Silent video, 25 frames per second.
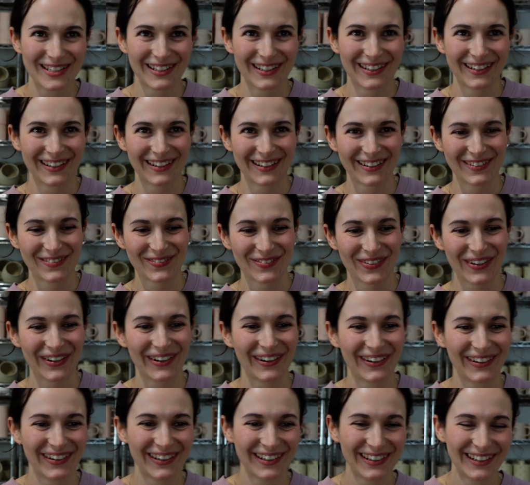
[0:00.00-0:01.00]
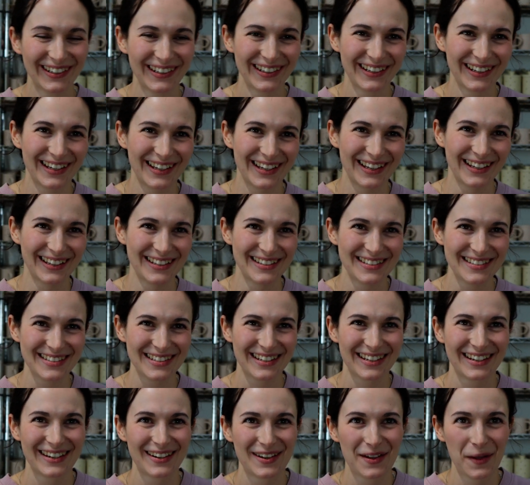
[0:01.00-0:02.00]
And you
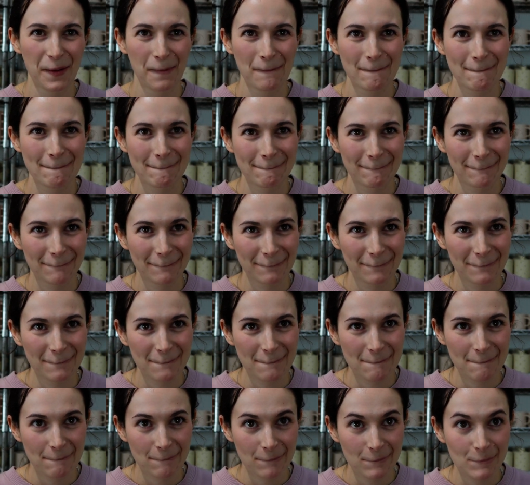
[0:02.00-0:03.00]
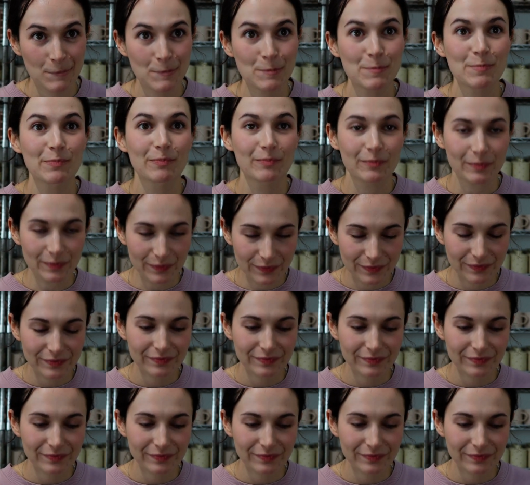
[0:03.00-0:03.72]
really seem to enjoy the process as well.